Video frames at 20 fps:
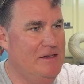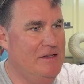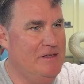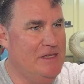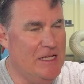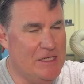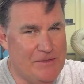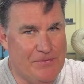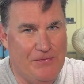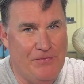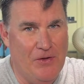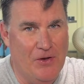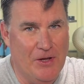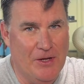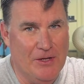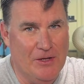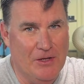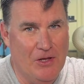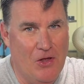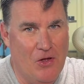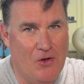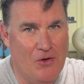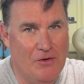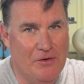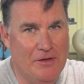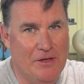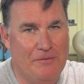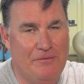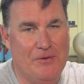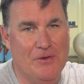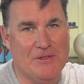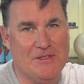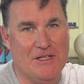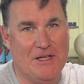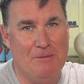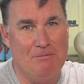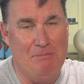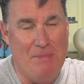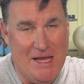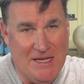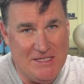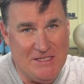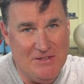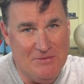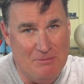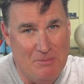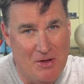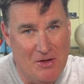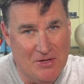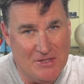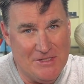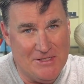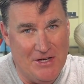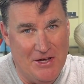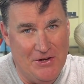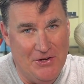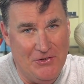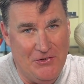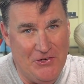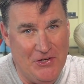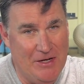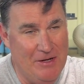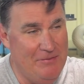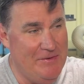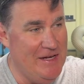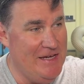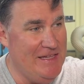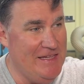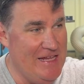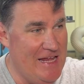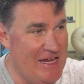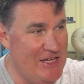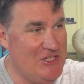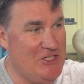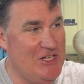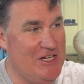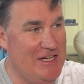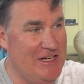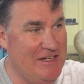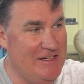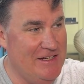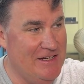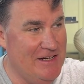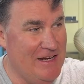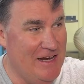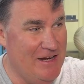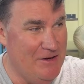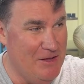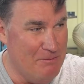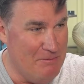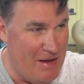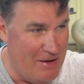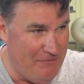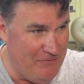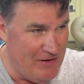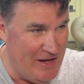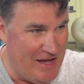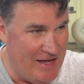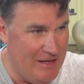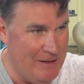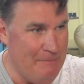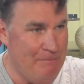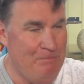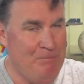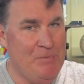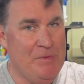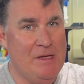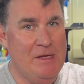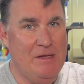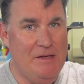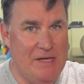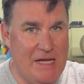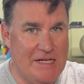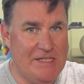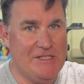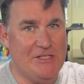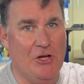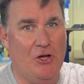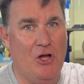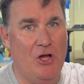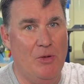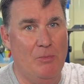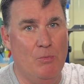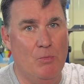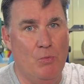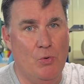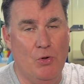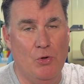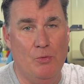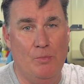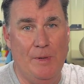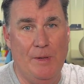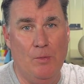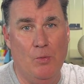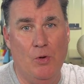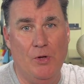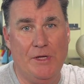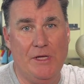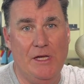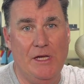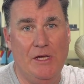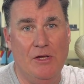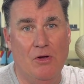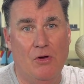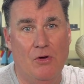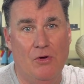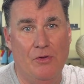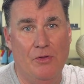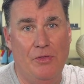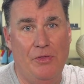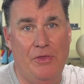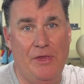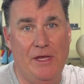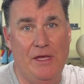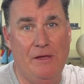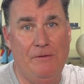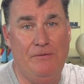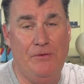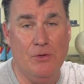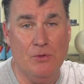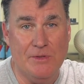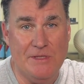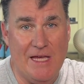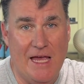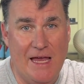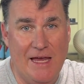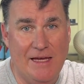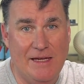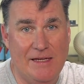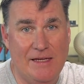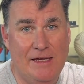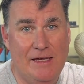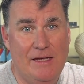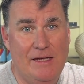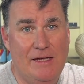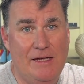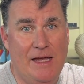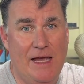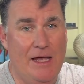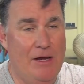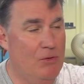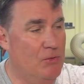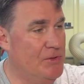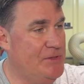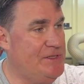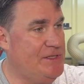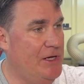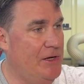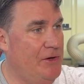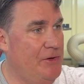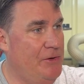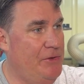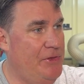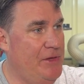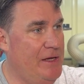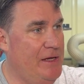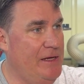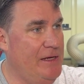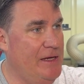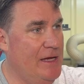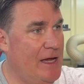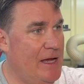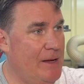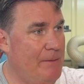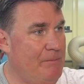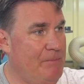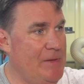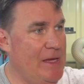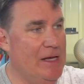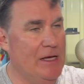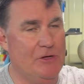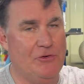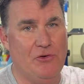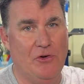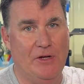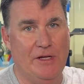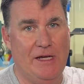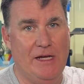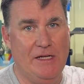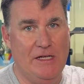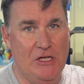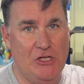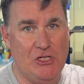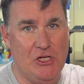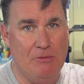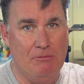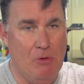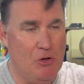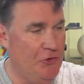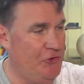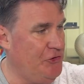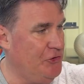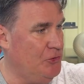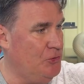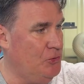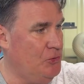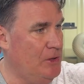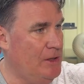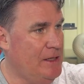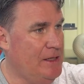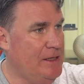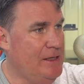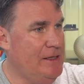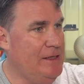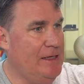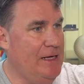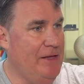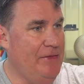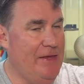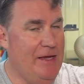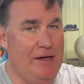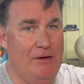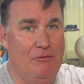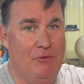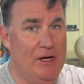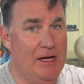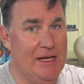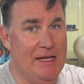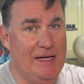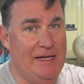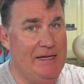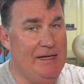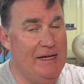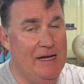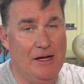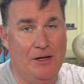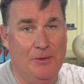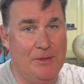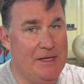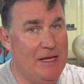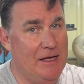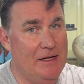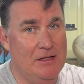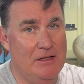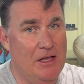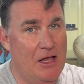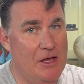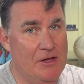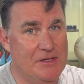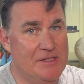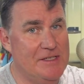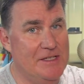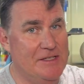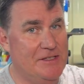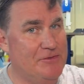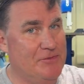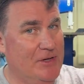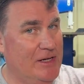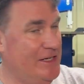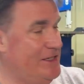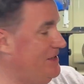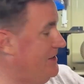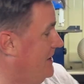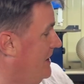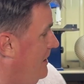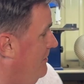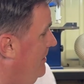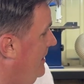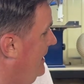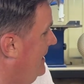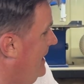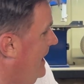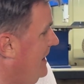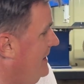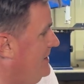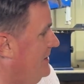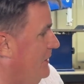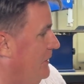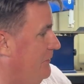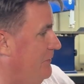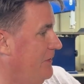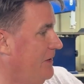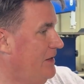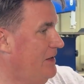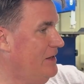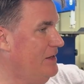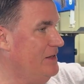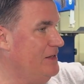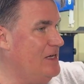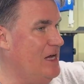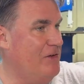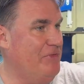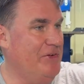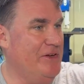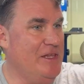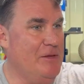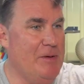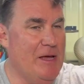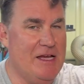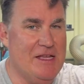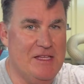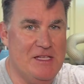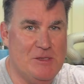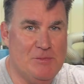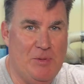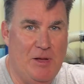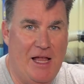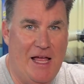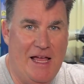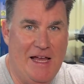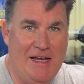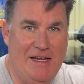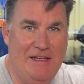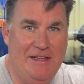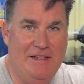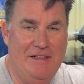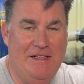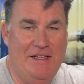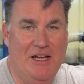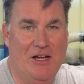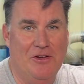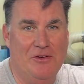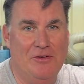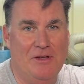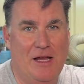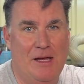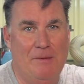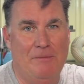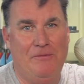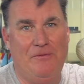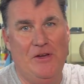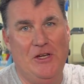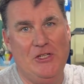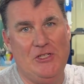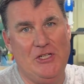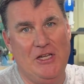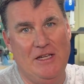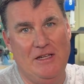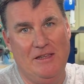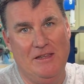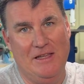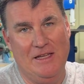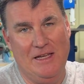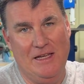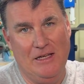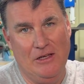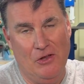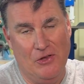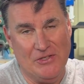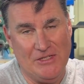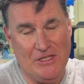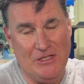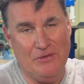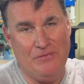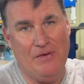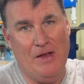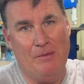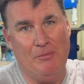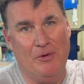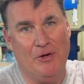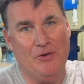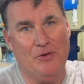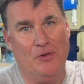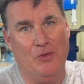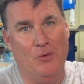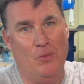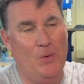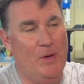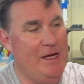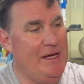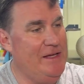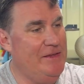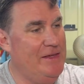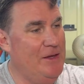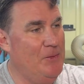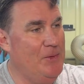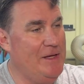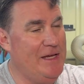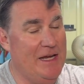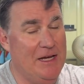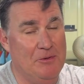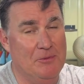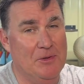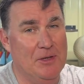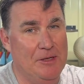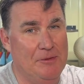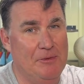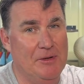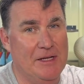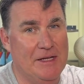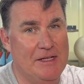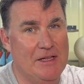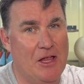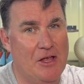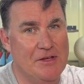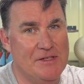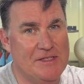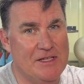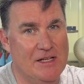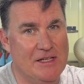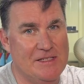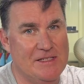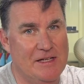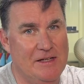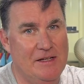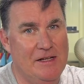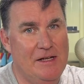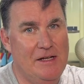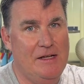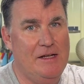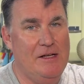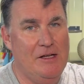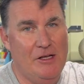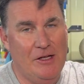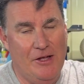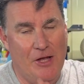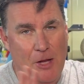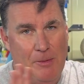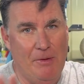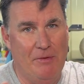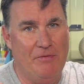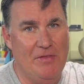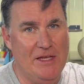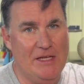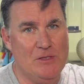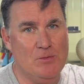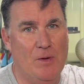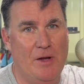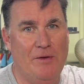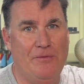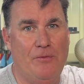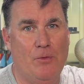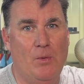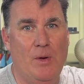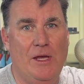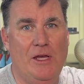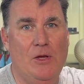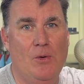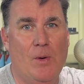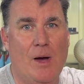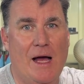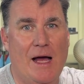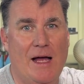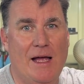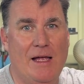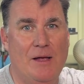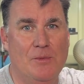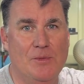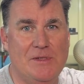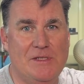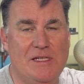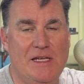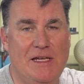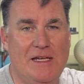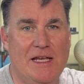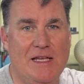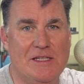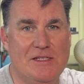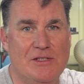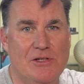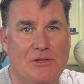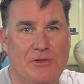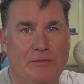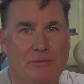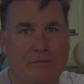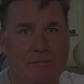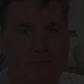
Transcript: thanks for following along. It feels like a massive milestone achieved getting the engine in and the muffler. Next time we'll be working on the fuel tank and also the electronic ignition module. And then really, you know, we're getting close. It's really just going to be a case of covering the back of this plane, you know, finishing the lozenge fabric on the wing, and then we're getting really close. So listen, hope everything's wonderful where you are, and we'll see you again soon.